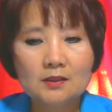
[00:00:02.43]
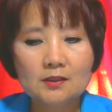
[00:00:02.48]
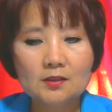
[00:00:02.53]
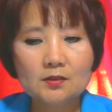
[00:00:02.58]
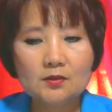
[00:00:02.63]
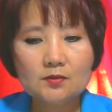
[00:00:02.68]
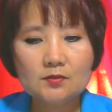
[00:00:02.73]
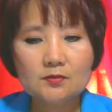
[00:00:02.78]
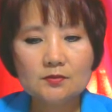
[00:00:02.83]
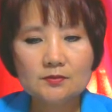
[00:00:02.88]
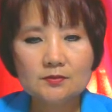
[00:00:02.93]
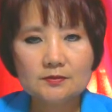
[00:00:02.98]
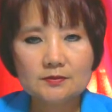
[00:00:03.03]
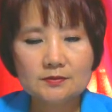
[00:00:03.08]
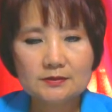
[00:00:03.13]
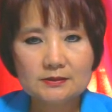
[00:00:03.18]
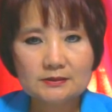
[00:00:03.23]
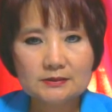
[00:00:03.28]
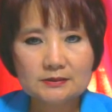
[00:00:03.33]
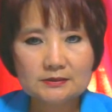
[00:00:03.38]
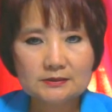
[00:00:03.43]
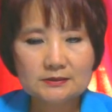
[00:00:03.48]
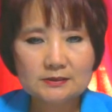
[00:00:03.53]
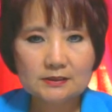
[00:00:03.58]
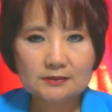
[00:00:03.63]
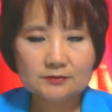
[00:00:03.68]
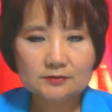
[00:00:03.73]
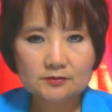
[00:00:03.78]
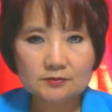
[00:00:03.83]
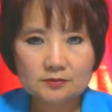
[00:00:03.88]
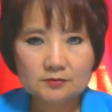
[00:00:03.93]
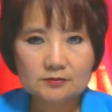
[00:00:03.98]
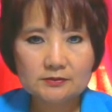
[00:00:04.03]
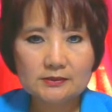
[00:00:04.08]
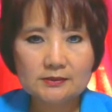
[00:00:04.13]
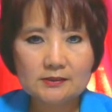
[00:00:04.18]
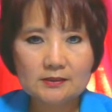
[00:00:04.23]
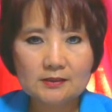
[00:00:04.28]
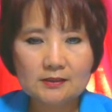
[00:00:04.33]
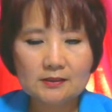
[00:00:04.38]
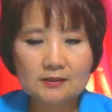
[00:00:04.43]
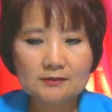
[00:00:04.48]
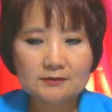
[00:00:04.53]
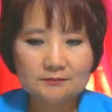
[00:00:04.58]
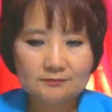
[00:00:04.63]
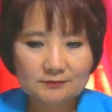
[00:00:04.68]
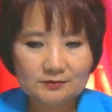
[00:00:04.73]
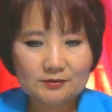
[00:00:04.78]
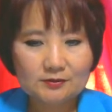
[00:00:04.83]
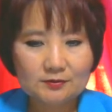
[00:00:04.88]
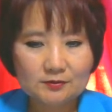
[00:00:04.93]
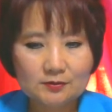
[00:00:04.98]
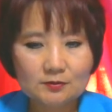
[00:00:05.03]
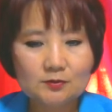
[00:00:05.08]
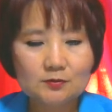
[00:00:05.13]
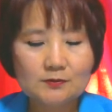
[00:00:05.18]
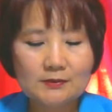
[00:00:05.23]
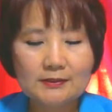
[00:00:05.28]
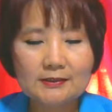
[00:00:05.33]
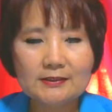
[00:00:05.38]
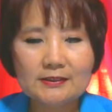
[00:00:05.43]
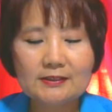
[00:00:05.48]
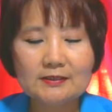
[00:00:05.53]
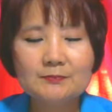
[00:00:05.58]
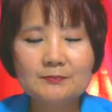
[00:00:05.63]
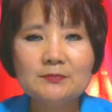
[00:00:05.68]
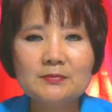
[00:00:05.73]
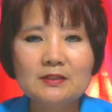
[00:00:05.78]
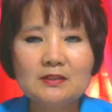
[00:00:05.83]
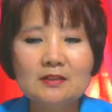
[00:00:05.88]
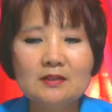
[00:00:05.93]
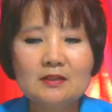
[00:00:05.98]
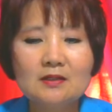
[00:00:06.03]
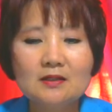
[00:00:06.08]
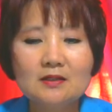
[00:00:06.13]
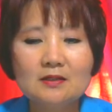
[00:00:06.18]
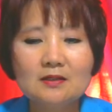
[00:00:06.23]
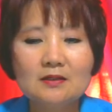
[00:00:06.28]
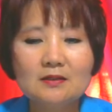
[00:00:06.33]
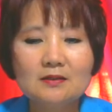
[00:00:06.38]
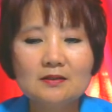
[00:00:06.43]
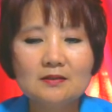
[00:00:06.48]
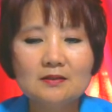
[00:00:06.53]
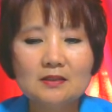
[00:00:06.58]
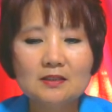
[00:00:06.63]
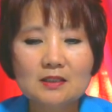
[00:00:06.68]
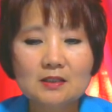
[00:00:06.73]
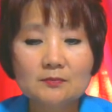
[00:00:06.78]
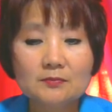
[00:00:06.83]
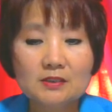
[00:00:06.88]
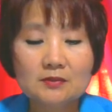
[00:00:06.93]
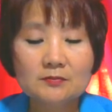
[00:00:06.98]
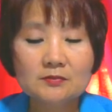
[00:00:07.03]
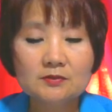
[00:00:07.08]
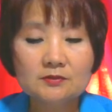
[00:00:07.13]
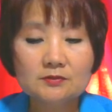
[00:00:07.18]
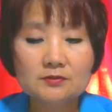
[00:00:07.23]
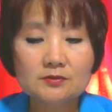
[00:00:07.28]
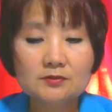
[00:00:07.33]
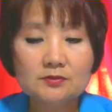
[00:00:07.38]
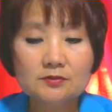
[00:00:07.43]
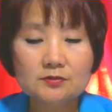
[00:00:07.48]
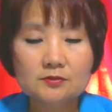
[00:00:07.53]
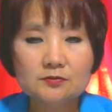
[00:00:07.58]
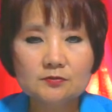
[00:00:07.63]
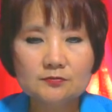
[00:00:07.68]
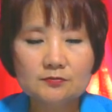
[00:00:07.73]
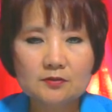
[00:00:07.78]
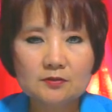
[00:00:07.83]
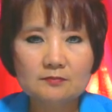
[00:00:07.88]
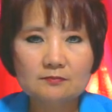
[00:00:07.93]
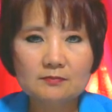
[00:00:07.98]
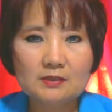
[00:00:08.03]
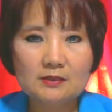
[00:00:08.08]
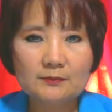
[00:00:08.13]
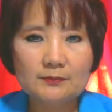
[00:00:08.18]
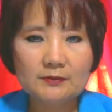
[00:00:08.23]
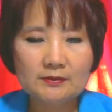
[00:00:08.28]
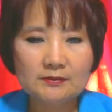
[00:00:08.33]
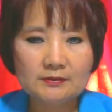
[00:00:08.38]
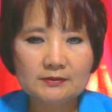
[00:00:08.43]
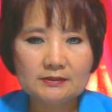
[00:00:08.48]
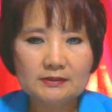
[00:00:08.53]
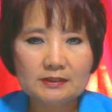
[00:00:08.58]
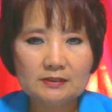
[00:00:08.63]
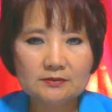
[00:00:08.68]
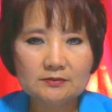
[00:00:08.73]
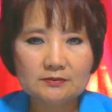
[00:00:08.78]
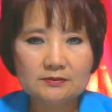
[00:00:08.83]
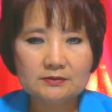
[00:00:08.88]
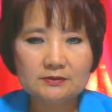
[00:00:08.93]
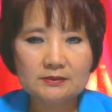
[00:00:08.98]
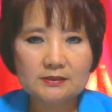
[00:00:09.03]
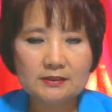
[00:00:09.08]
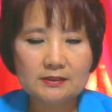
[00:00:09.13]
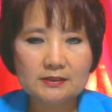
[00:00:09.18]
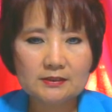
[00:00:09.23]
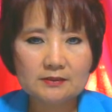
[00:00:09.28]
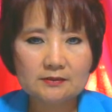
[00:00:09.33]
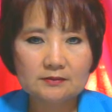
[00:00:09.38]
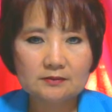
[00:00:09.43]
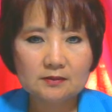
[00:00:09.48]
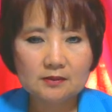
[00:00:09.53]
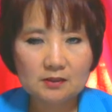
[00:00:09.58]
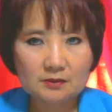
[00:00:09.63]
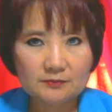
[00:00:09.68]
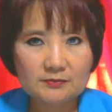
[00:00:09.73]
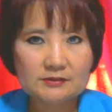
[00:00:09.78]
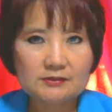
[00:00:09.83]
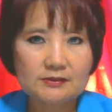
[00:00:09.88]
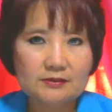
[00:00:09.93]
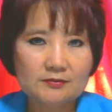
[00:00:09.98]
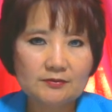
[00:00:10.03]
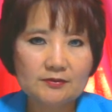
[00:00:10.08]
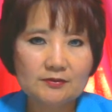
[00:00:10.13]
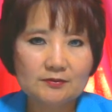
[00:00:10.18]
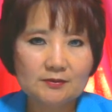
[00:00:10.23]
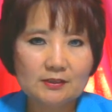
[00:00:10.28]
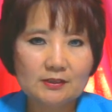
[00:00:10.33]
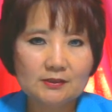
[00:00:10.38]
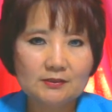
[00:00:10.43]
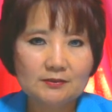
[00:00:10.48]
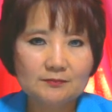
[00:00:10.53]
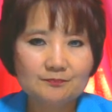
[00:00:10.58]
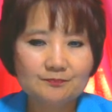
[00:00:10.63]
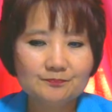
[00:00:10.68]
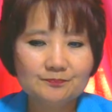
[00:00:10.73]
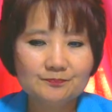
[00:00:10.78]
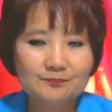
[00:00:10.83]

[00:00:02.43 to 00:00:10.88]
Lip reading: Hello, this is Dr. Juliet Hahn. You know who I am. I'm coming to you from my parents' house in Columbia, South Carolina.